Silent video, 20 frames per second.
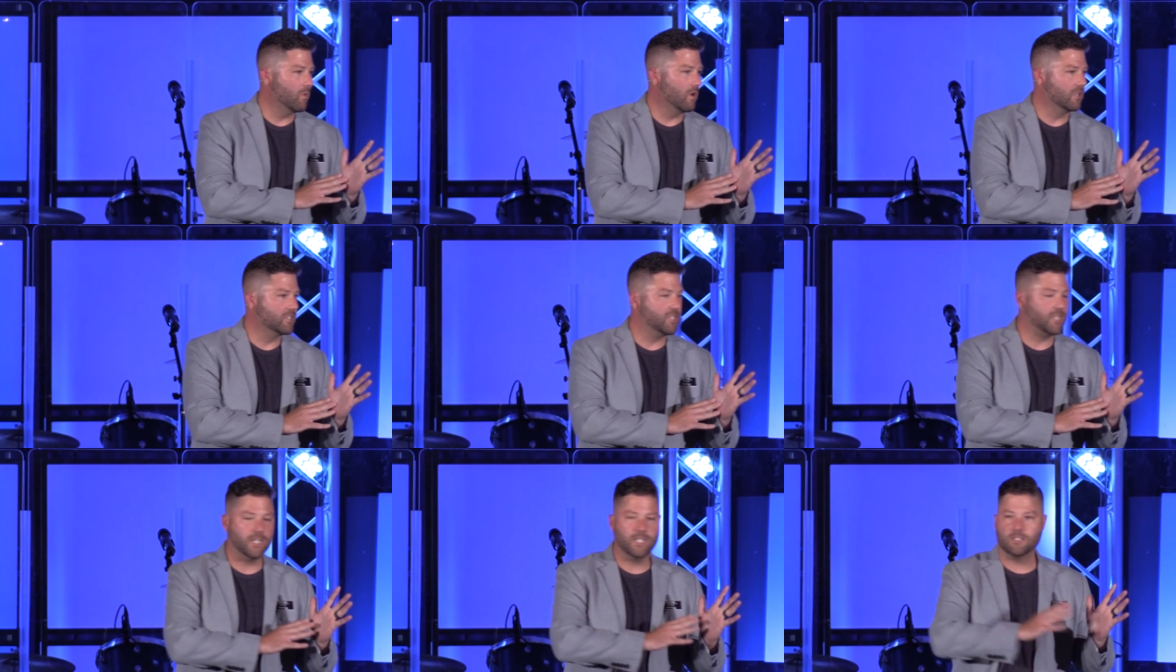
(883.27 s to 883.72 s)

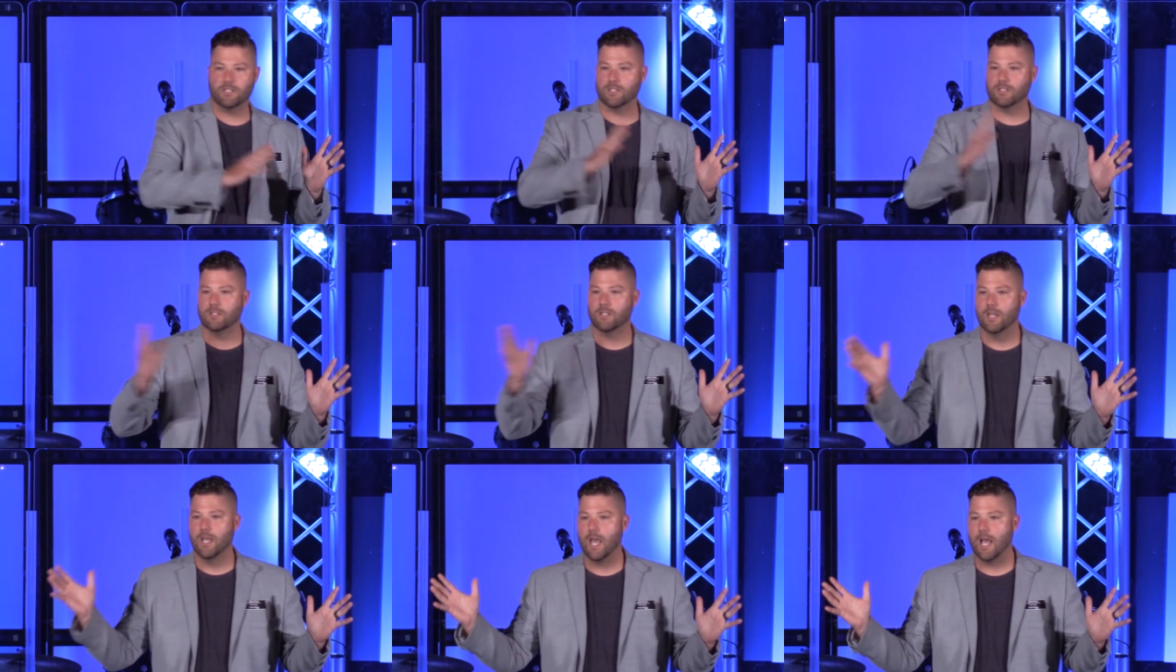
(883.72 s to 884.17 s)

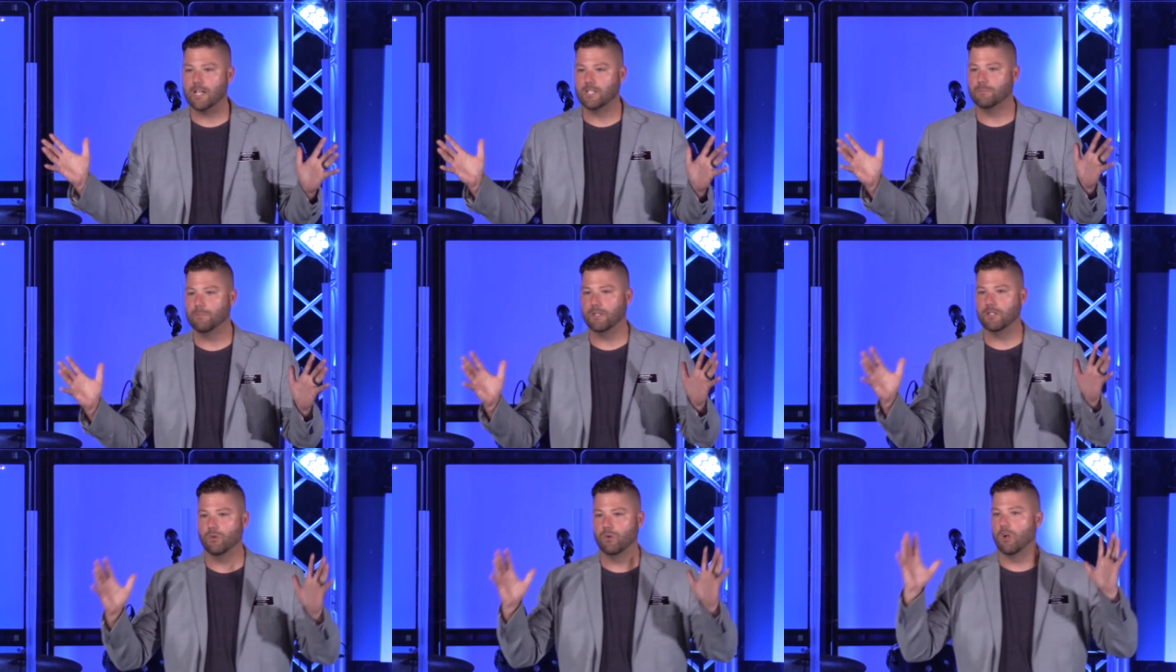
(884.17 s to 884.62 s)
Jesus has
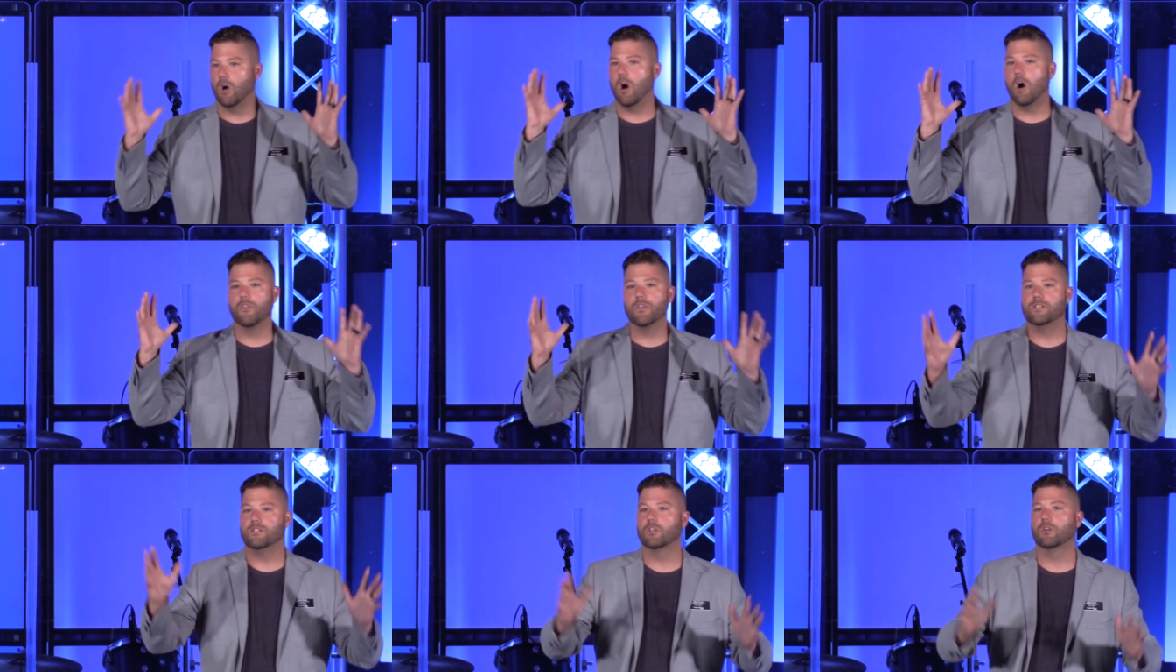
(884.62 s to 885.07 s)
been doing
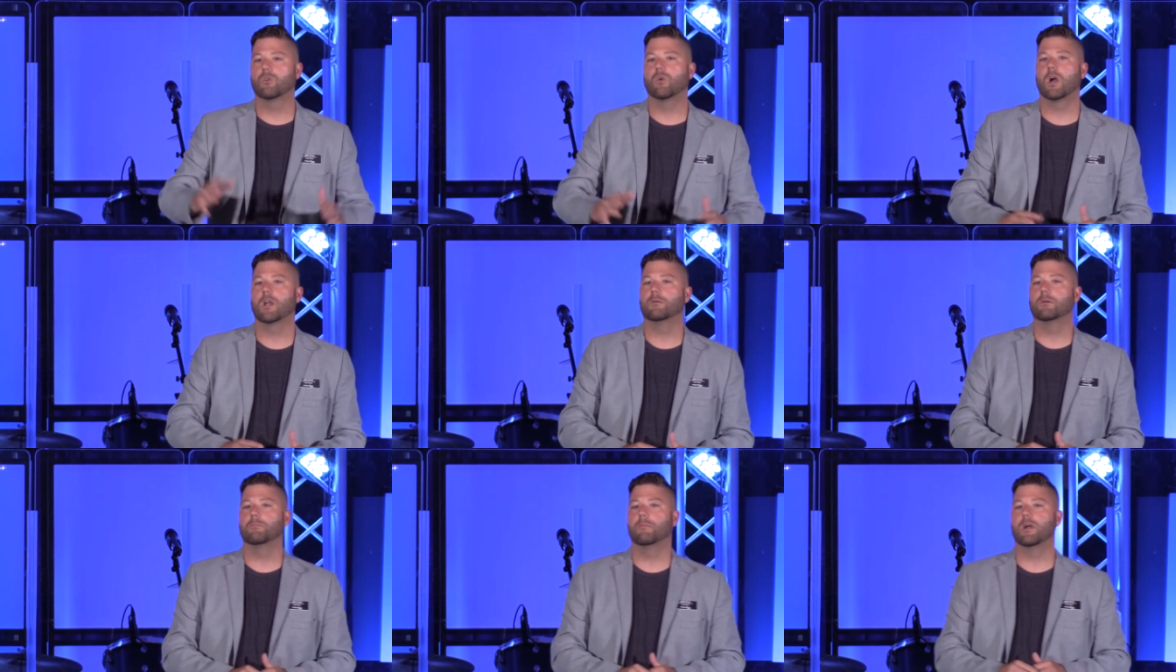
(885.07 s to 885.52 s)
all these
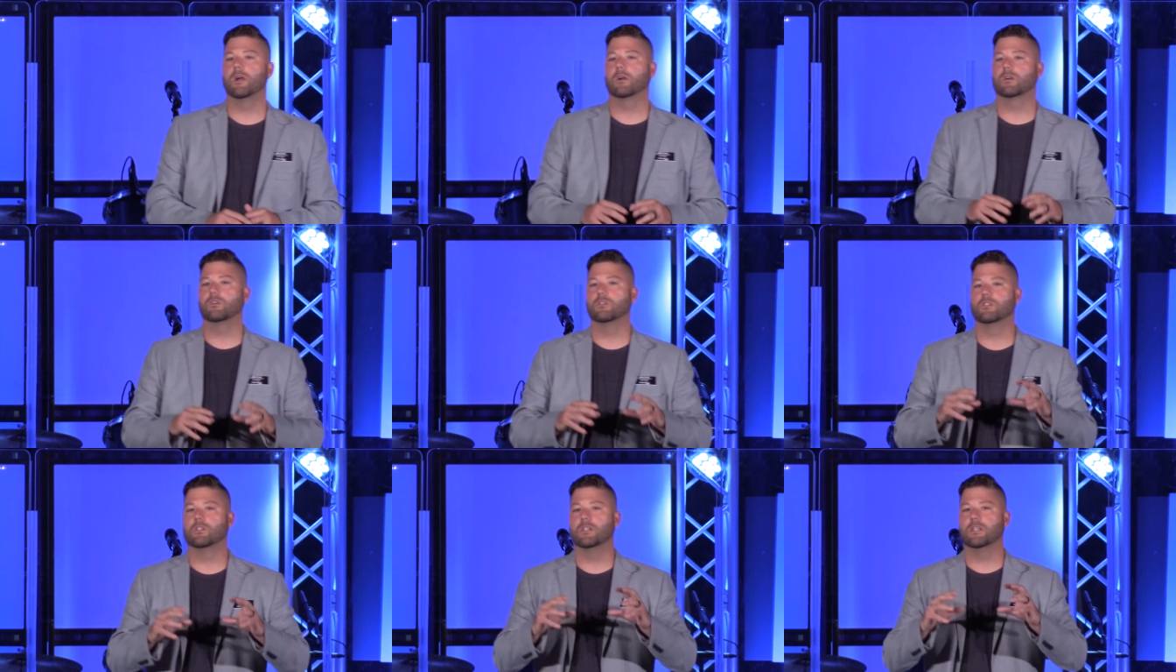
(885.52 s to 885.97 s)
incredible
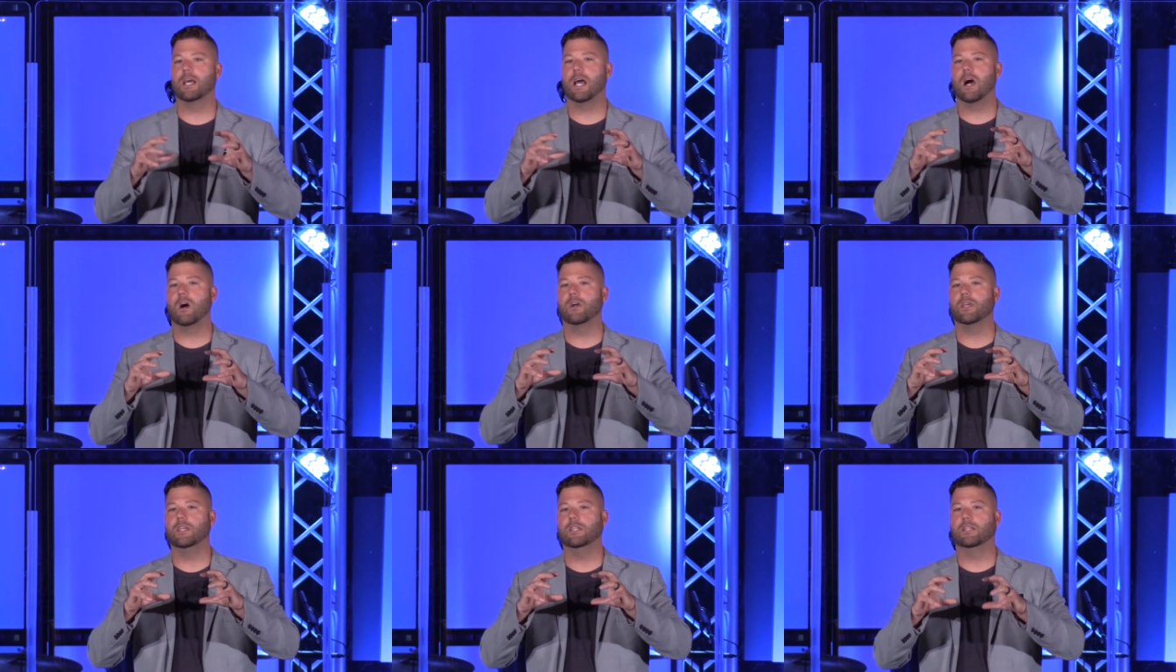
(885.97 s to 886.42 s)
miracles, and
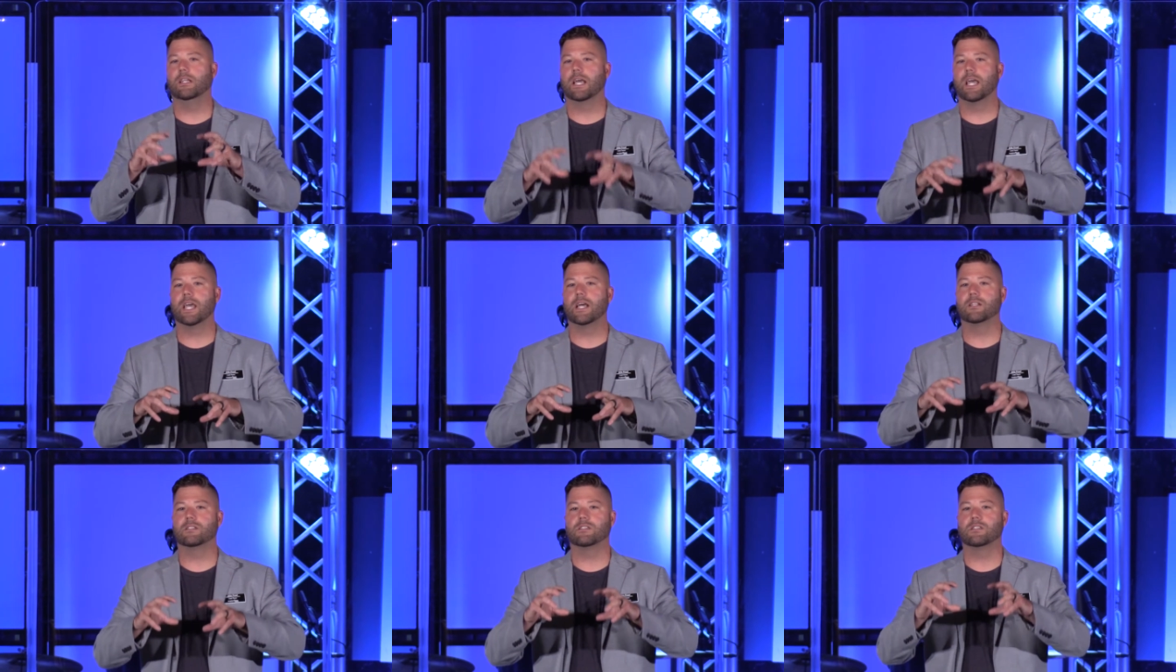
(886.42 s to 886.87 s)
now he
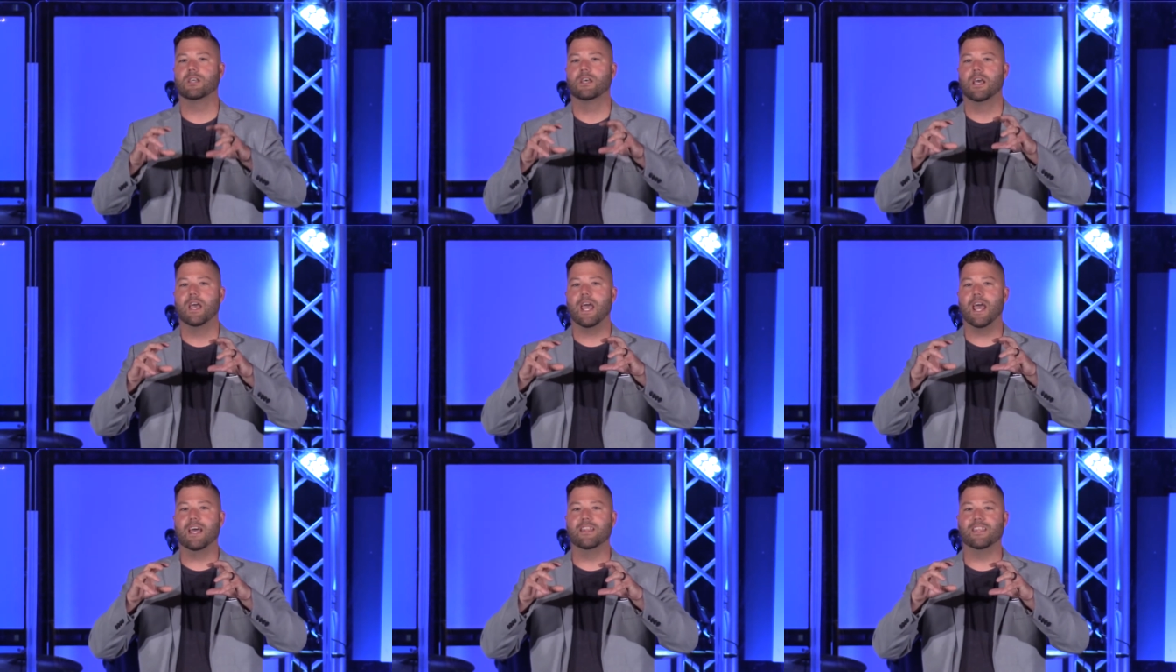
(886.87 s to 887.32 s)
lands
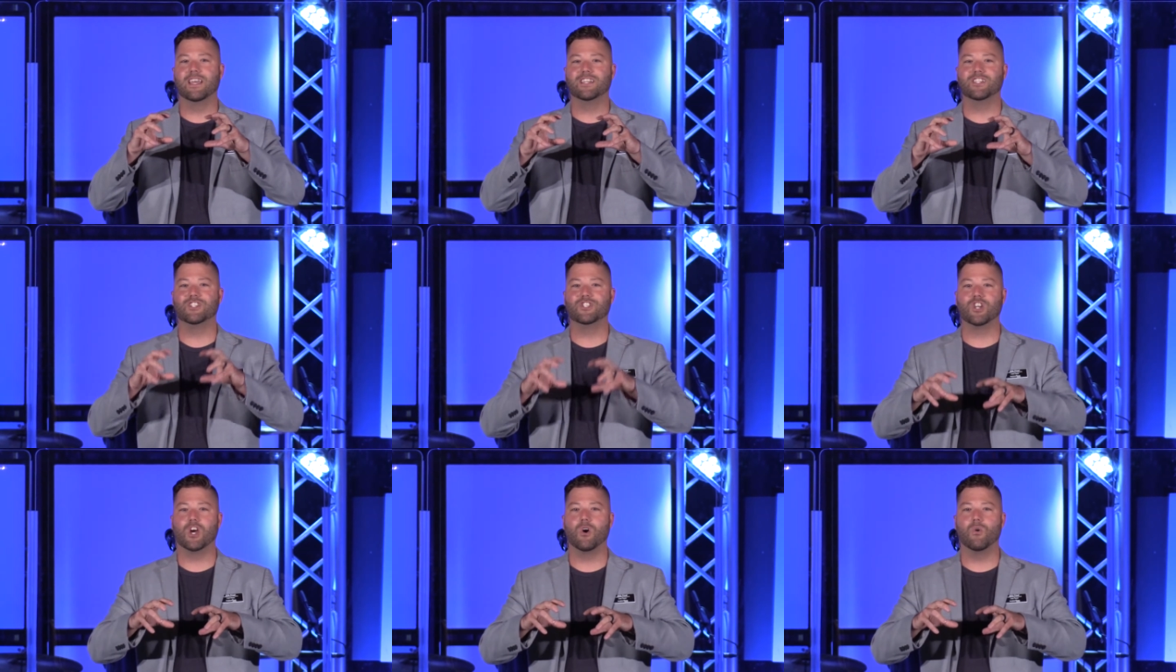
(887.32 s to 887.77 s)
and they
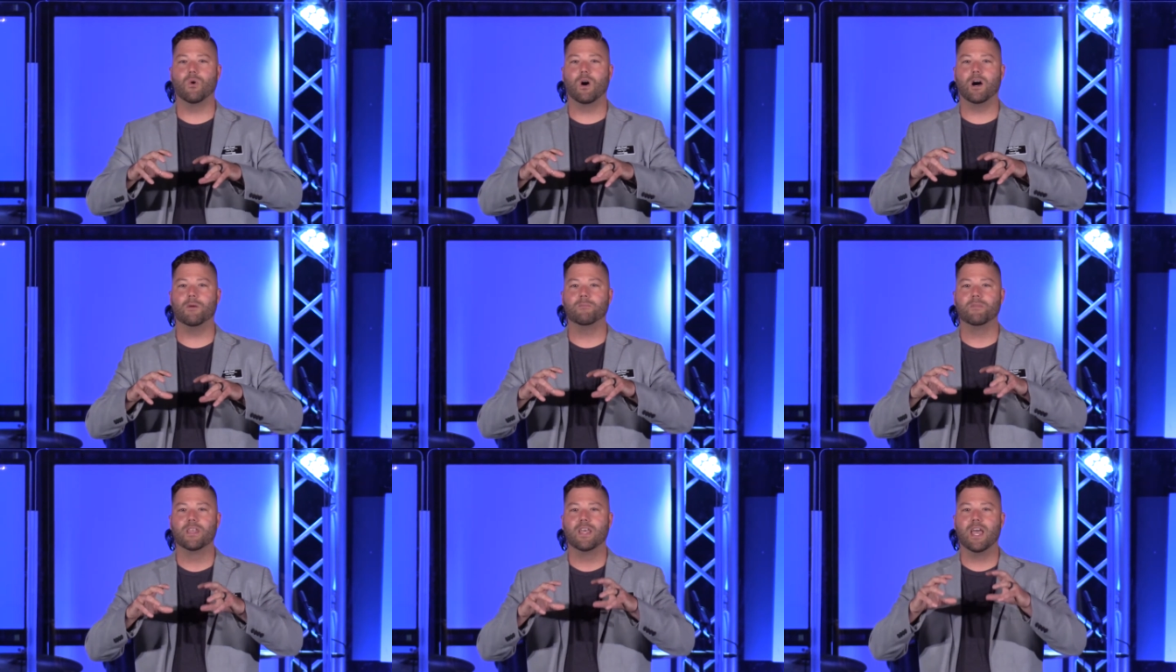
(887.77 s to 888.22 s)
show
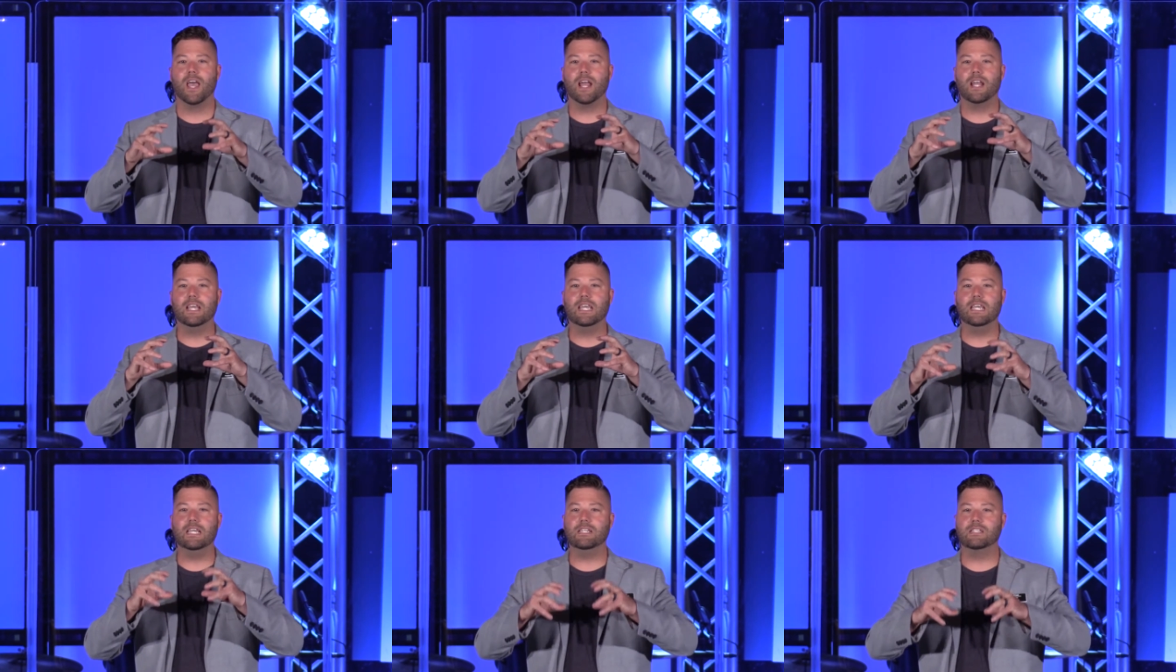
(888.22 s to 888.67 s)
up,
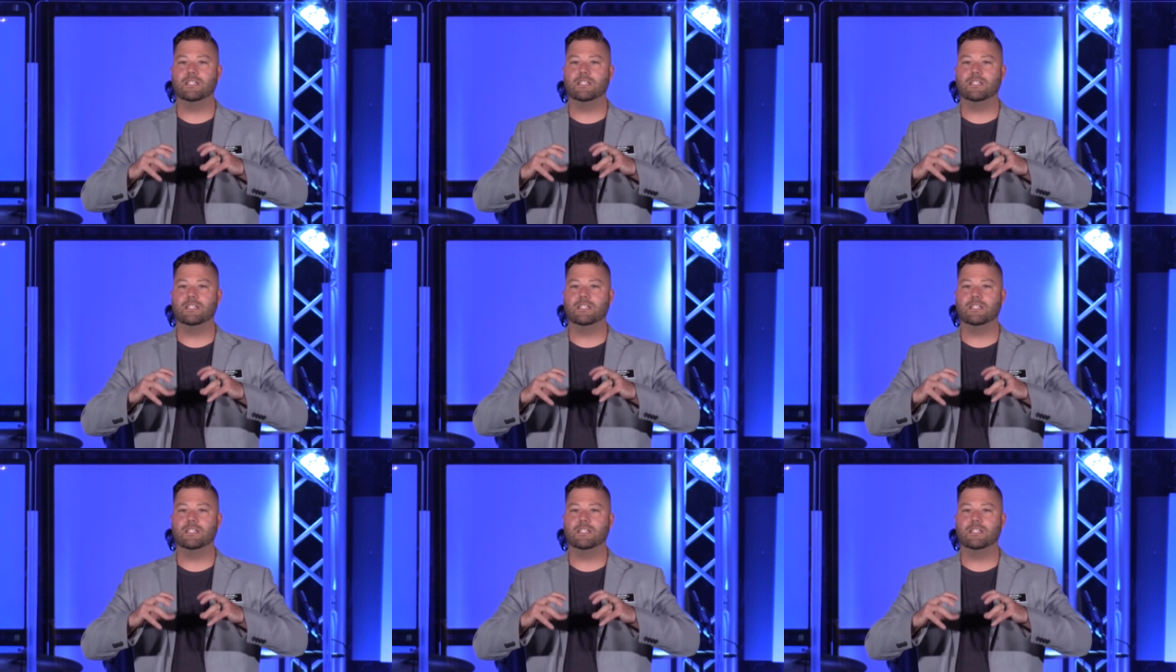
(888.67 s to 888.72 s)
and